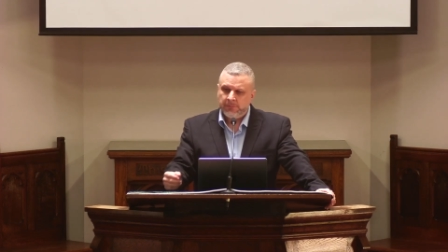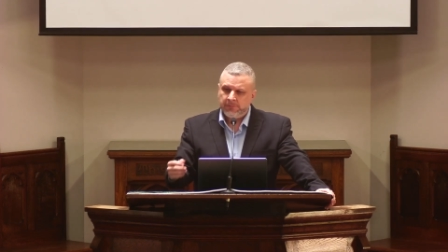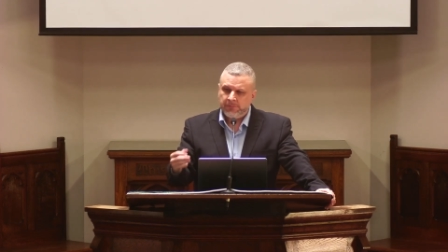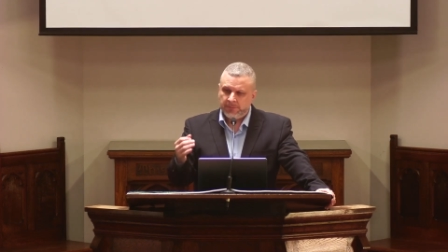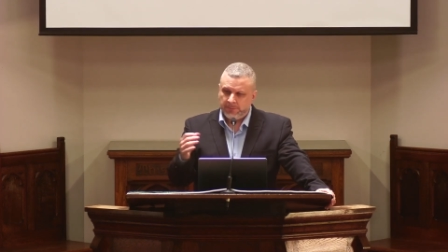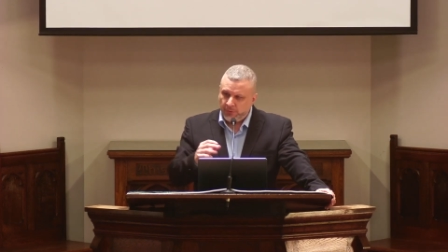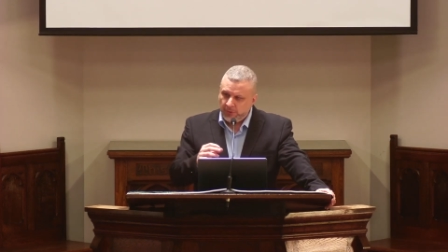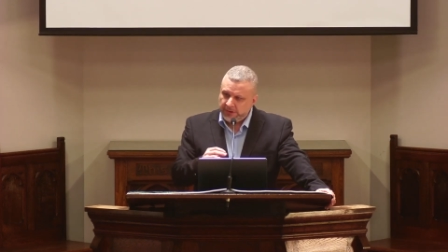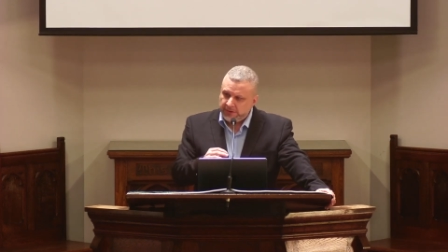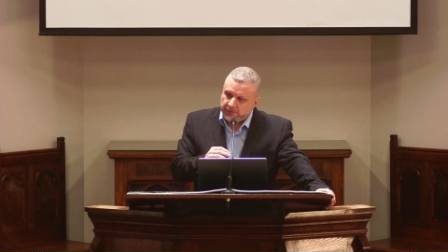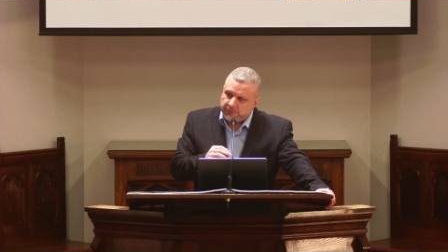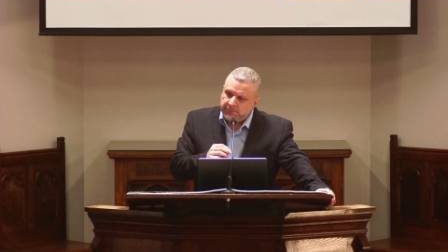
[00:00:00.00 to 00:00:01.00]
The point
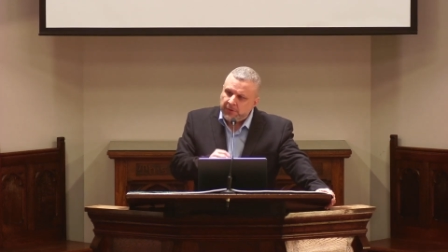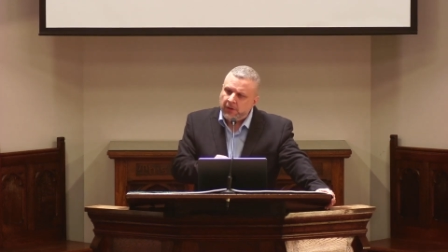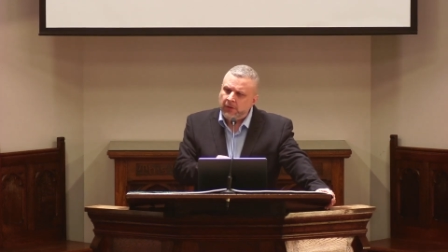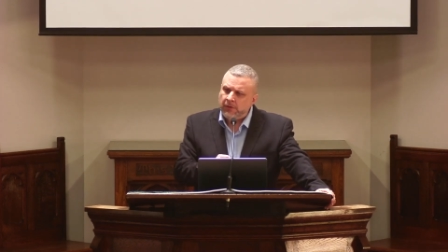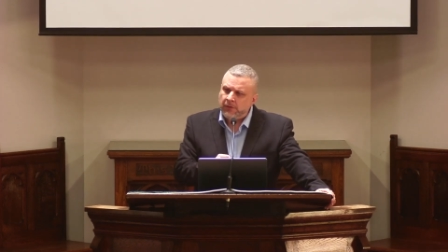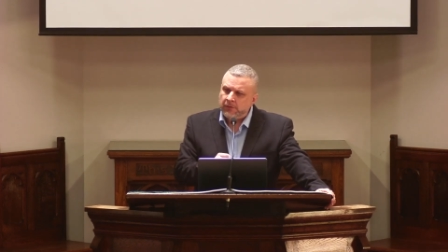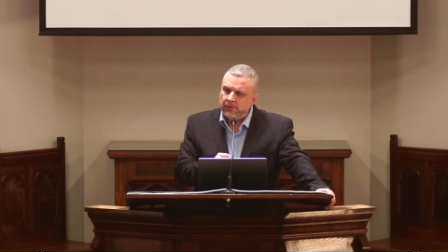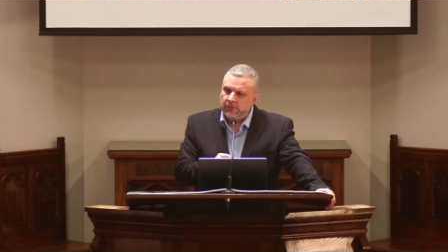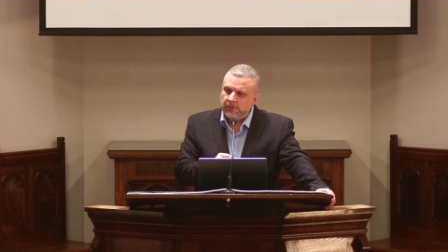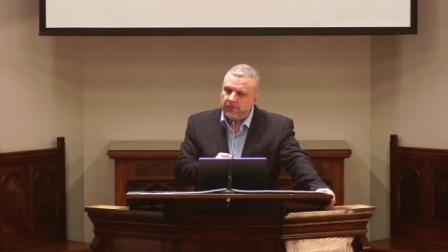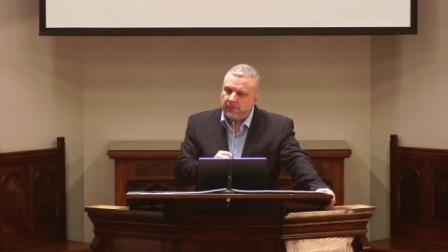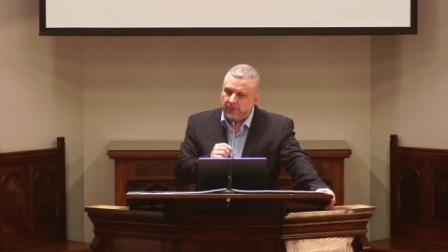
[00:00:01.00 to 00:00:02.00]
is, Paul
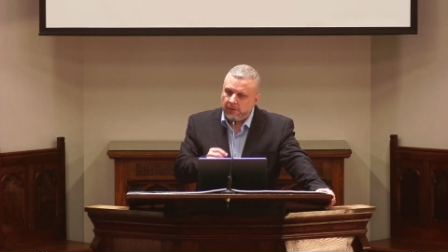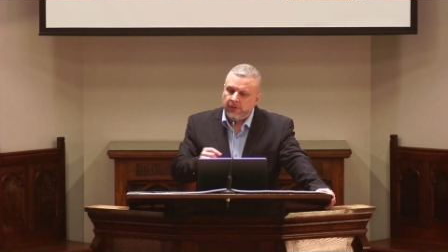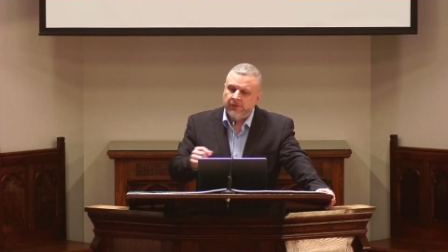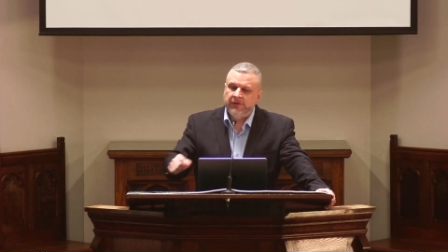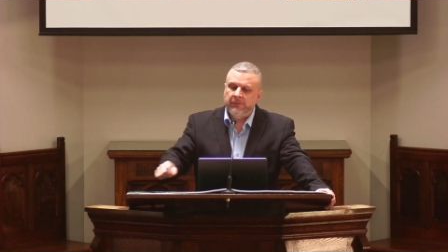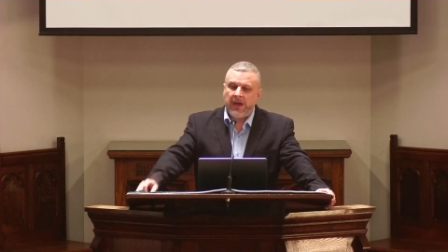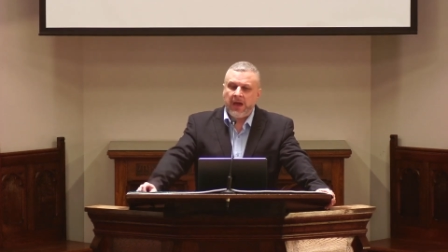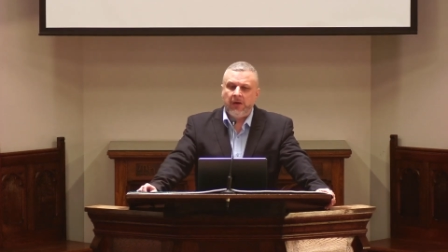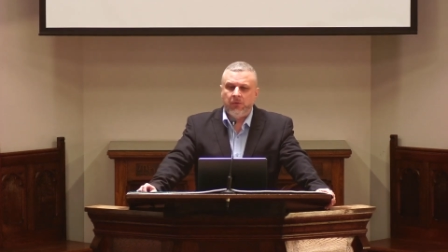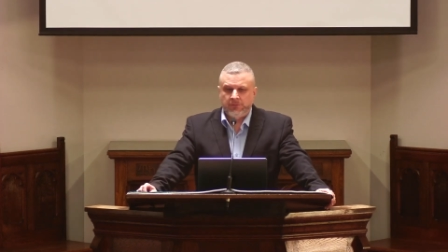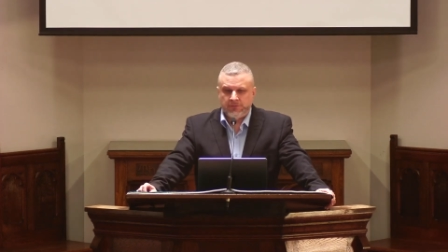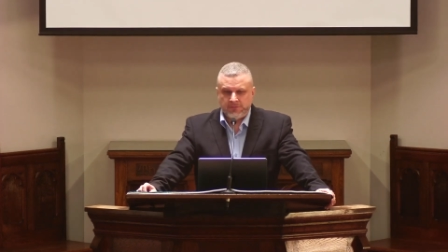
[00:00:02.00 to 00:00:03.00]
called him
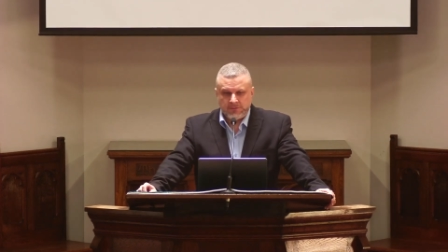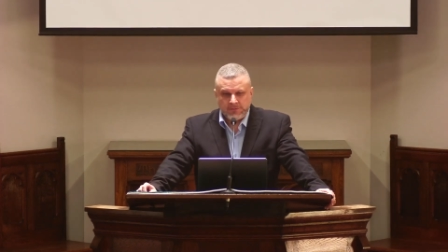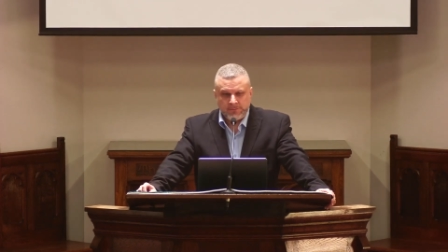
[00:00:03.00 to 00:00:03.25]
out.